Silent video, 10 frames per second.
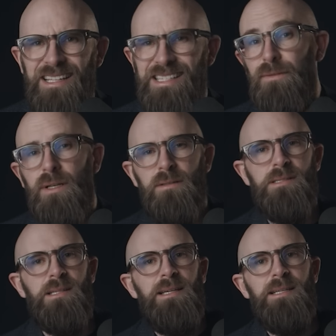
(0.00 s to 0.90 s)
Delivered
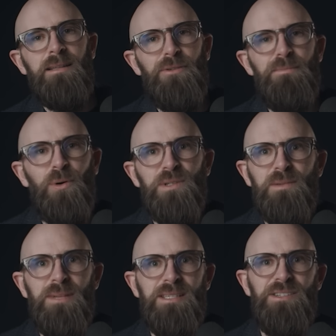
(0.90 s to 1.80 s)
alongside other
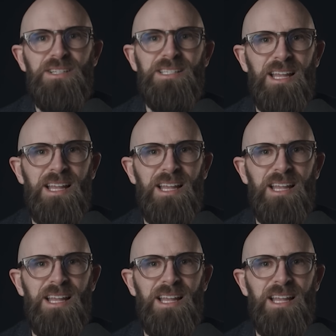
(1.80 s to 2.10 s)
important messages